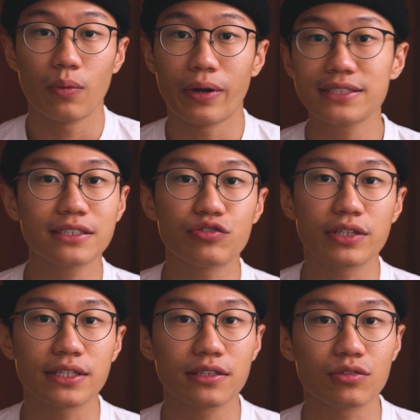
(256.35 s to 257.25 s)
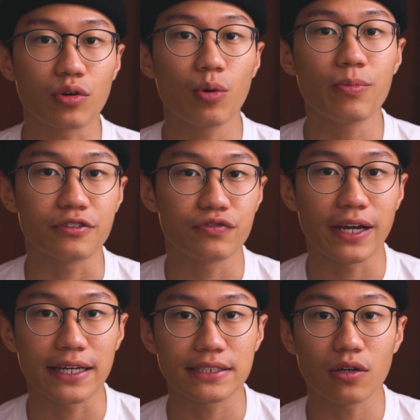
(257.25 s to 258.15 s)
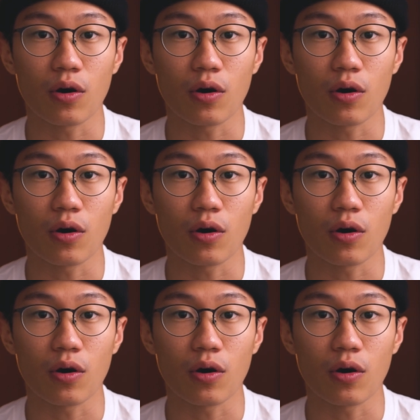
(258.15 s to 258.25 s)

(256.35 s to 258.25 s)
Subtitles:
Whether is it drinking to cope with stress